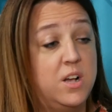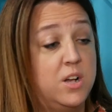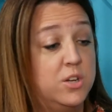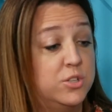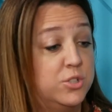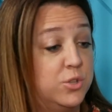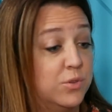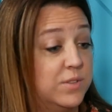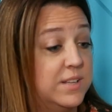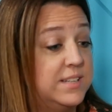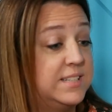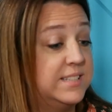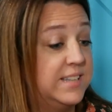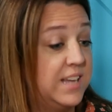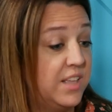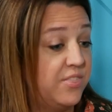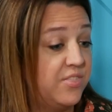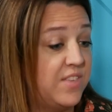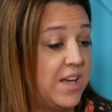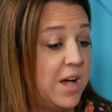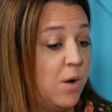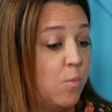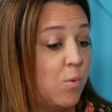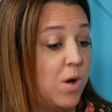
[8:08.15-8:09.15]
So let's
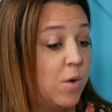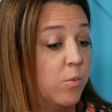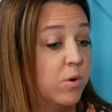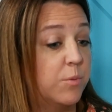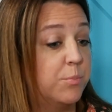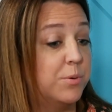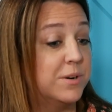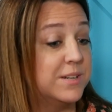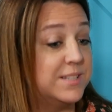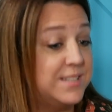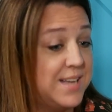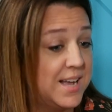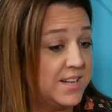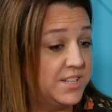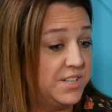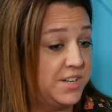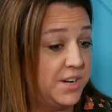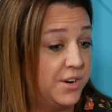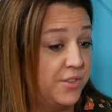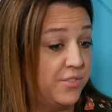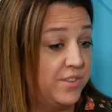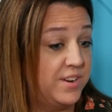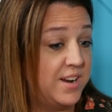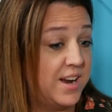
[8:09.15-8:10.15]
get that while we're protected
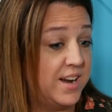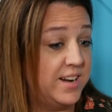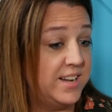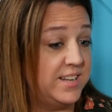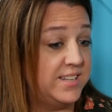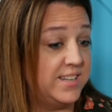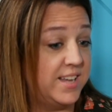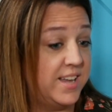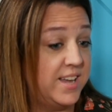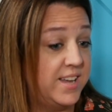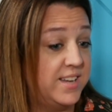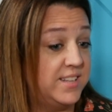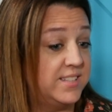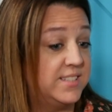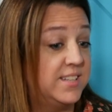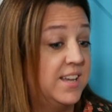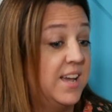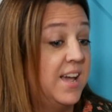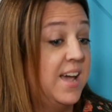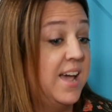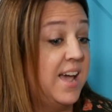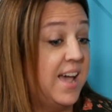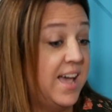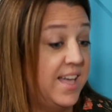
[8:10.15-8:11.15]
under the 90 days.
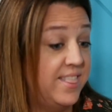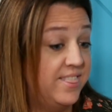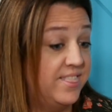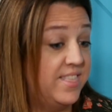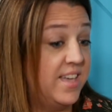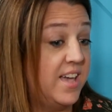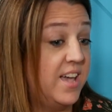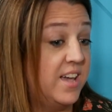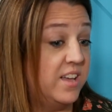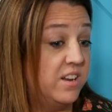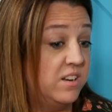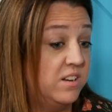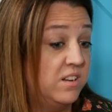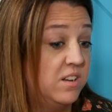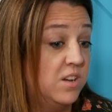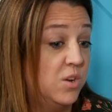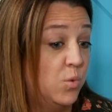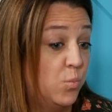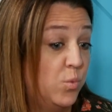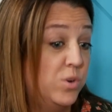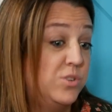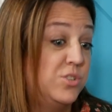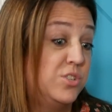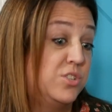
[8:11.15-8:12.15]
And then
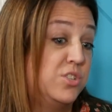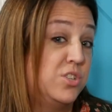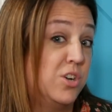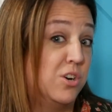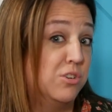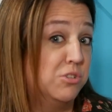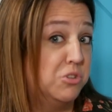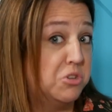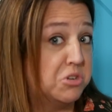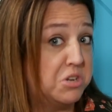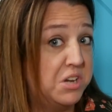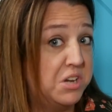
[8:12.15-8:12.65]
we should start